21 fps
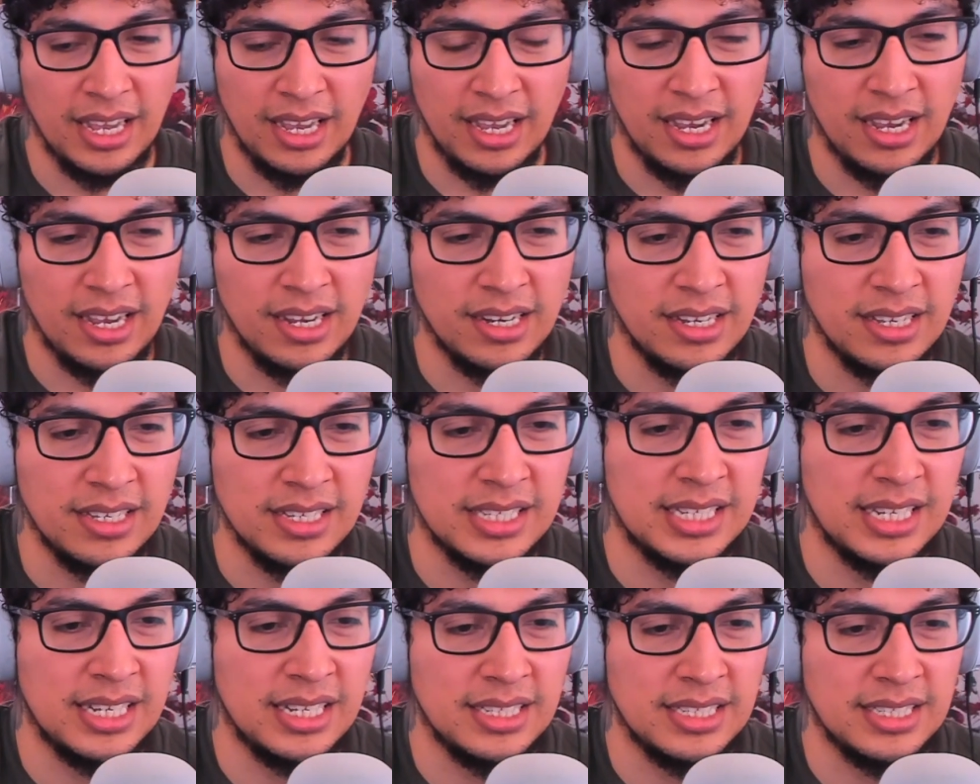and
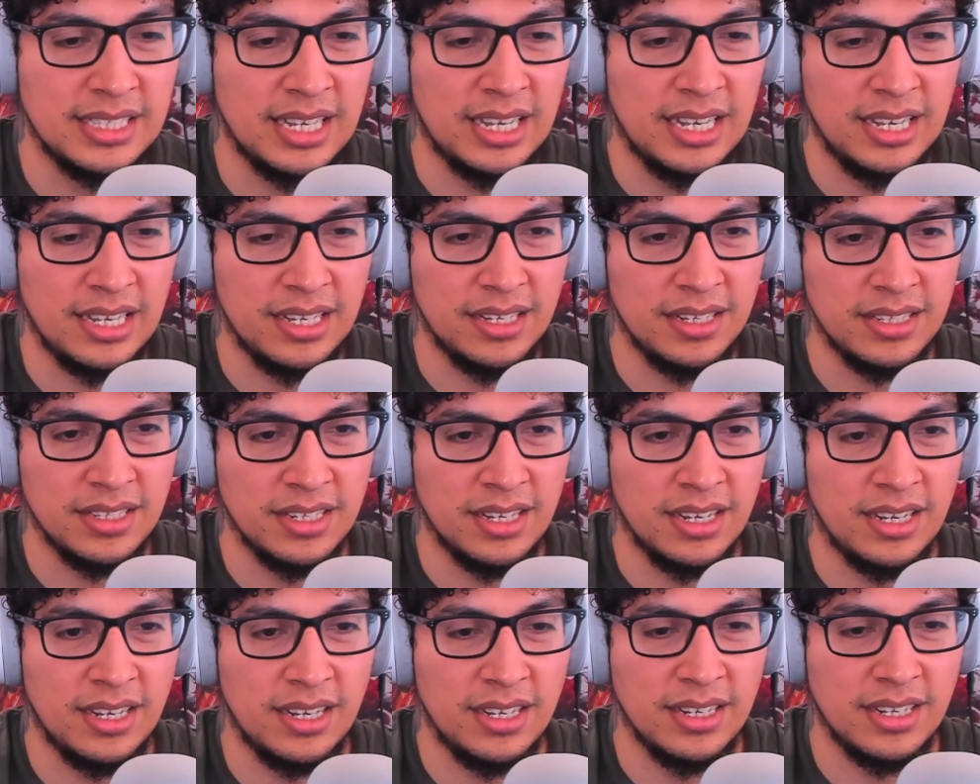he says that
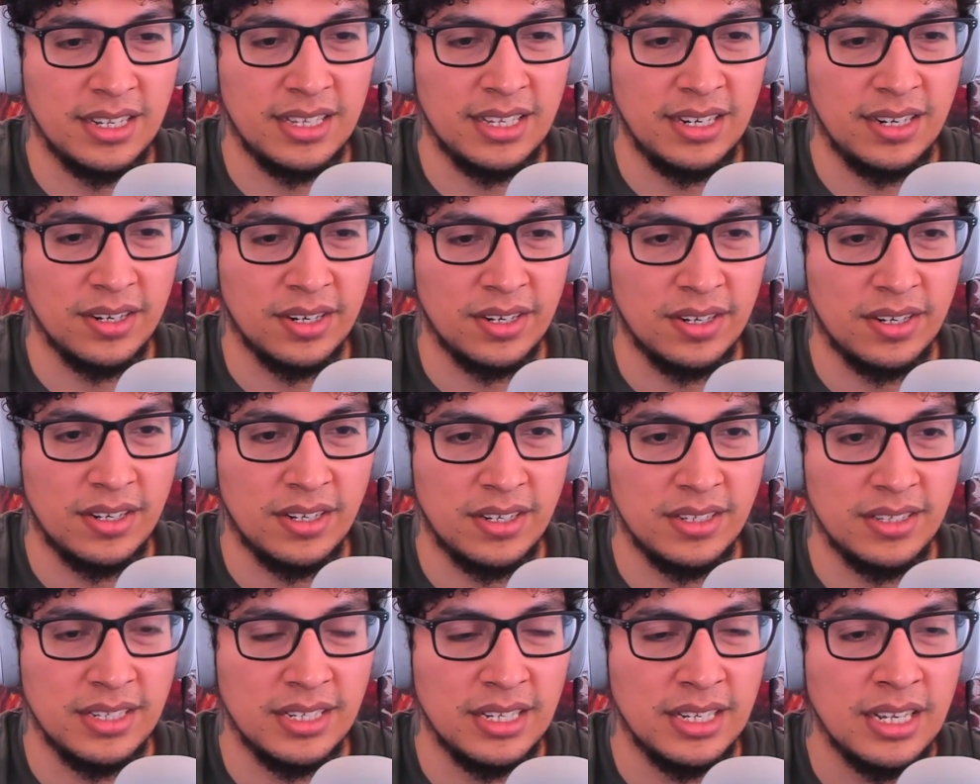uh, Claire
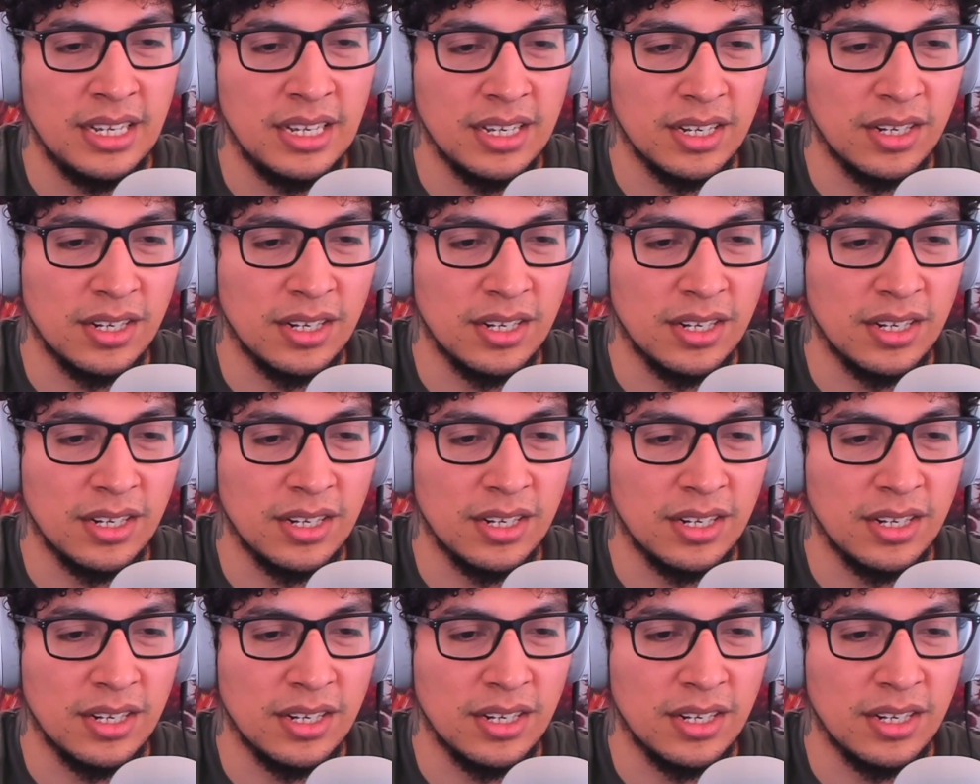called